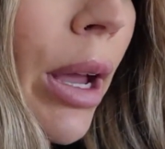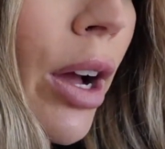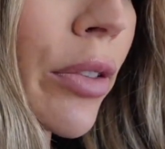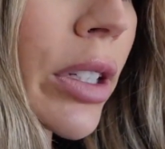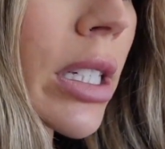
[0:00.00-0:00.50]

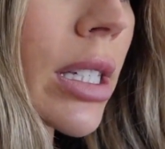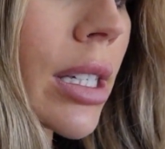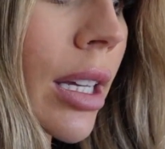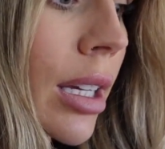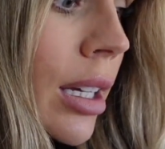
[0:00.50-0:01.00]

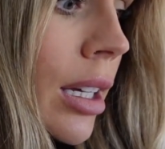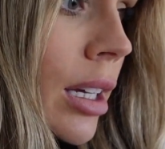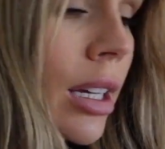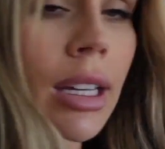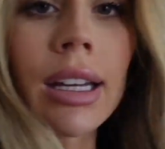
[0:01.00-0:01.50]
office.
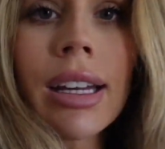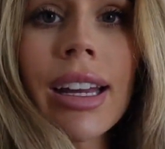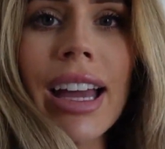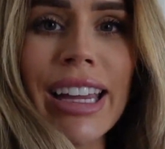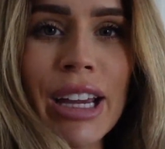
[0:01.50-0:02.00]

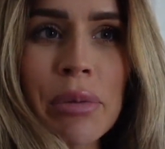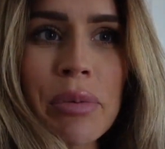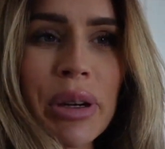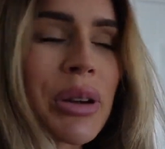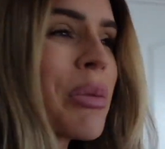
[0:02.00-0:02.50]
I can't
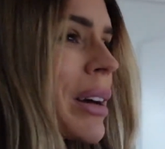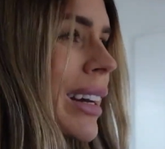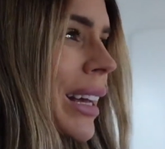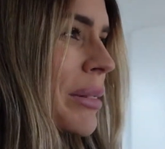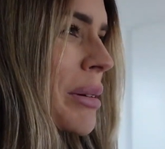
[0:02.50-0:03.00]
remember. Why did
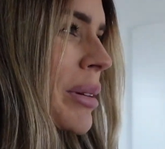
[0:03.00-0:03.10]
I come up